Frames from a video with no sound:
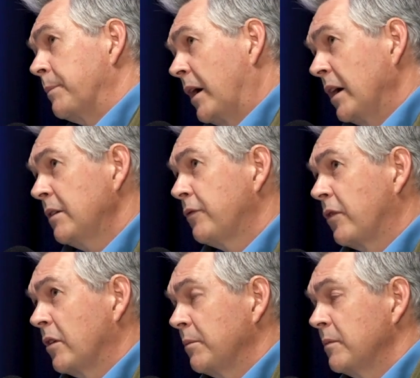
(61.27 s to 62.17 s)
iron
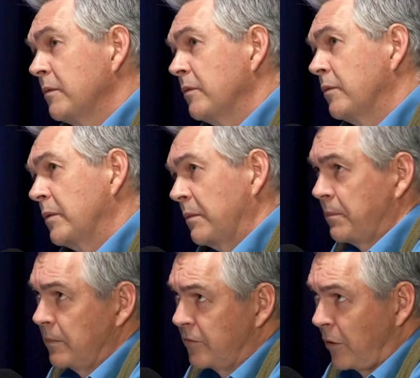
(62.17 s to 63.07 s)
from
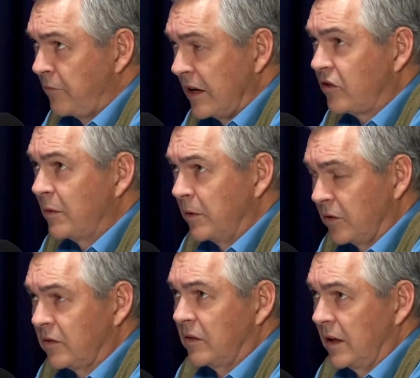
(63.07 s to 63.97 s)

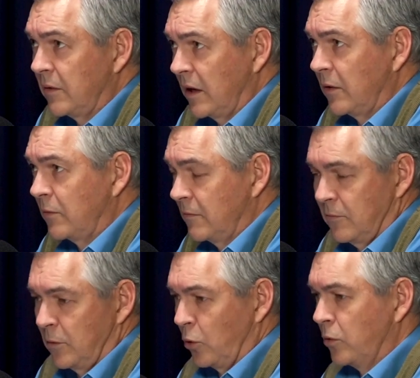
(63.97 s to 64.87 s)
vegetables, and
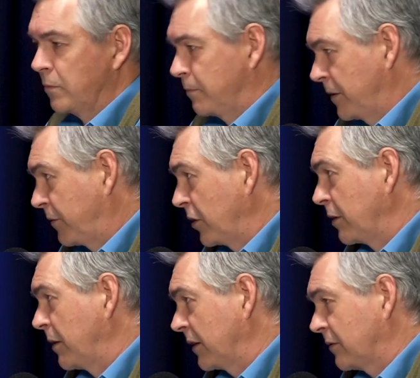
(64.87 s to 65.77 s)
we all have heard
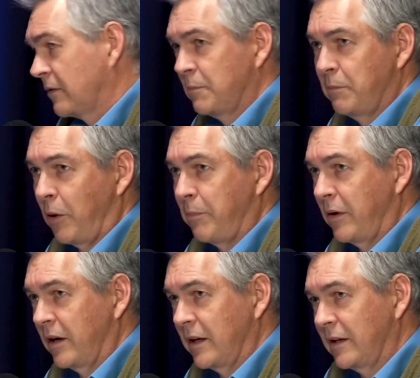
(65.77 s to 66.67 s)
about
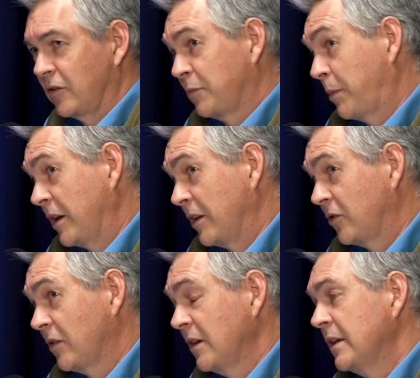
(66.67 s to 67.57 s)
Popeye and
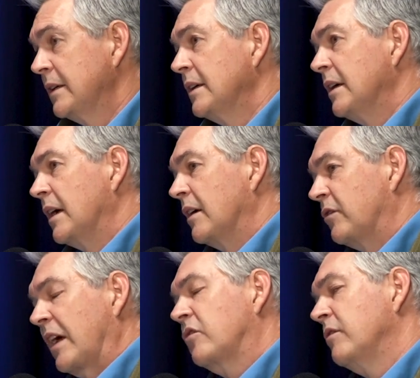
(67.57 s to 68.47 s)
spinach,
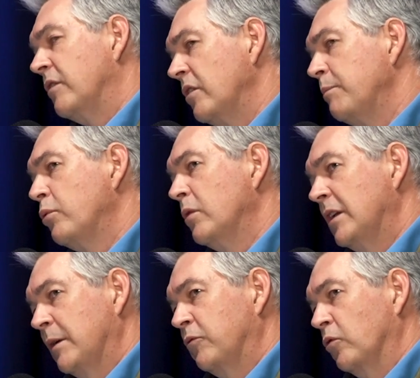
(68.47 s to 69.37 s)
is actually very
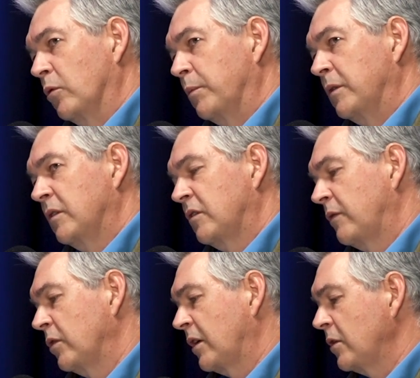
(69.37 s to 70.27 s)
poorly absorbed. So
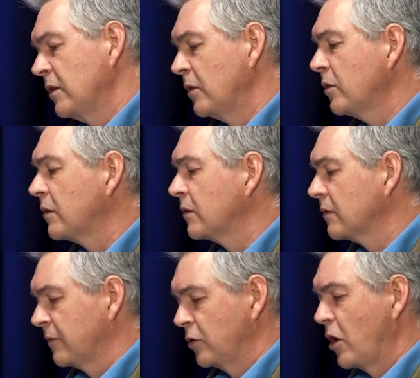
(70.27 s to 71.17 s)
if you go
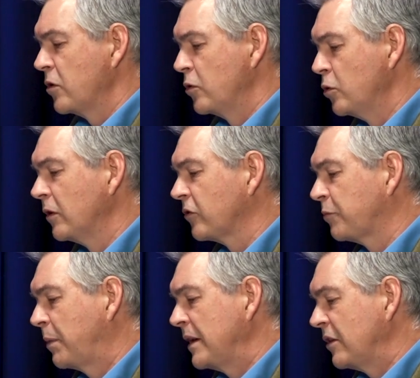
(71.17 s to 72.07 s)
and Google
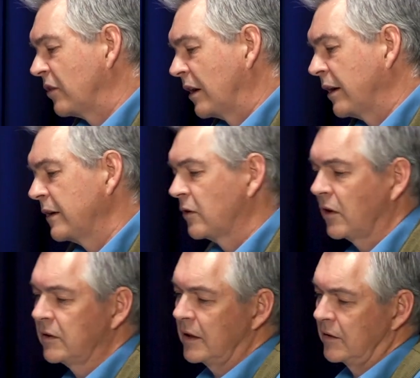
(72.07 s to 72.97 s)
spinach and iron
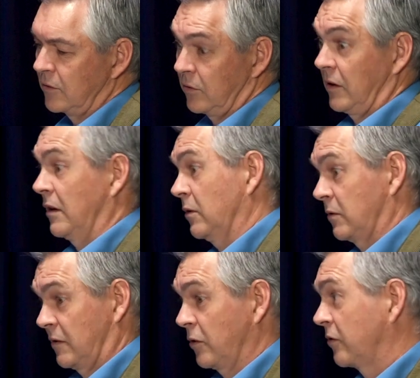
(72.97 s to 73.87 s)
content, you'll see,
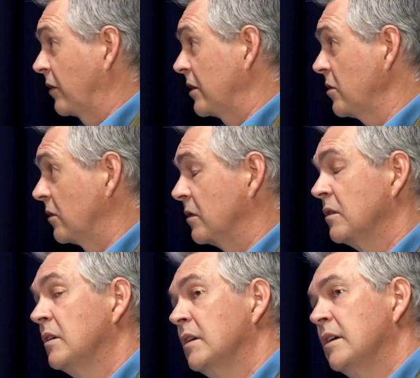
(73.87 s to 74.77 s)
it looks very good.
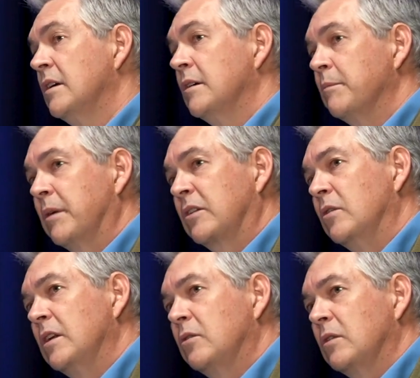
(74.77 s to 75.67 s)
But you
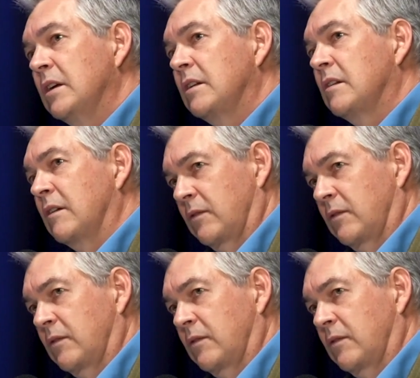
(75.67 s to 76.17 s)
need to eat